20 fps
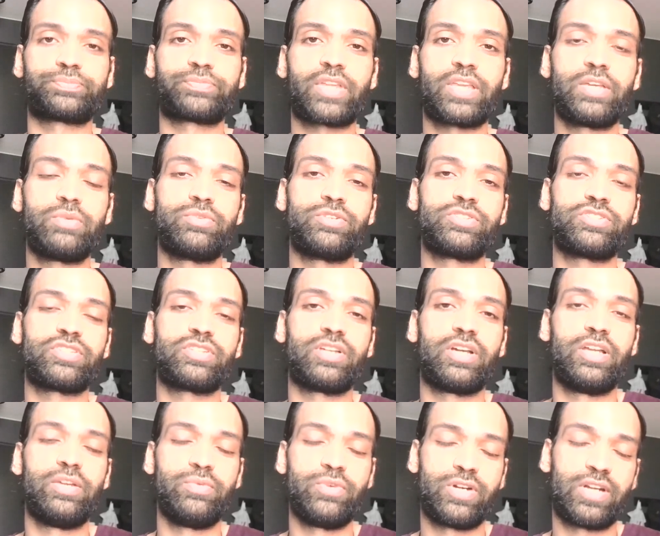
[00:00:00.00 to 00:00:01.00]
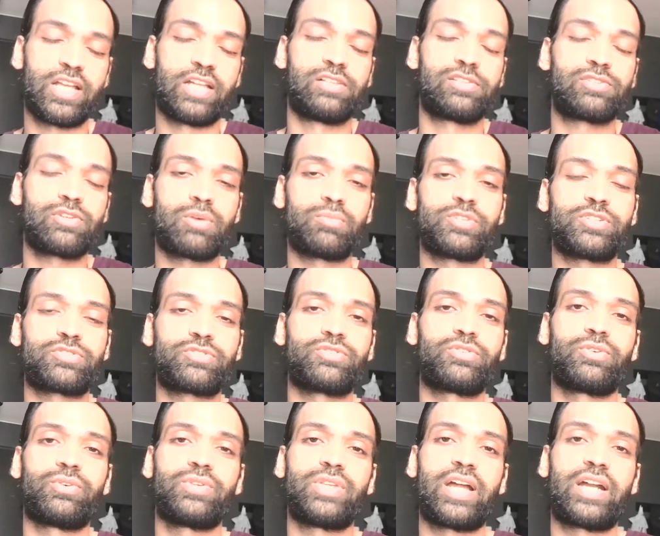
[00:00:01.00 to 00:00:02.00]
He would tell Thomas
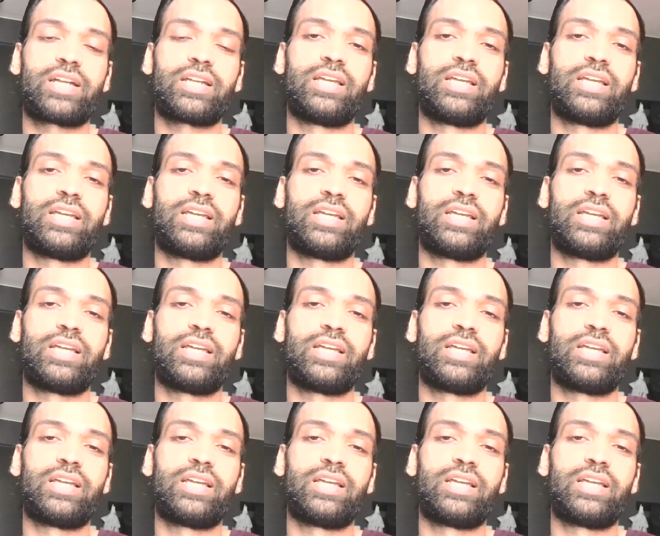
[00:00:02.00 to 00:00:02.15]
Roe that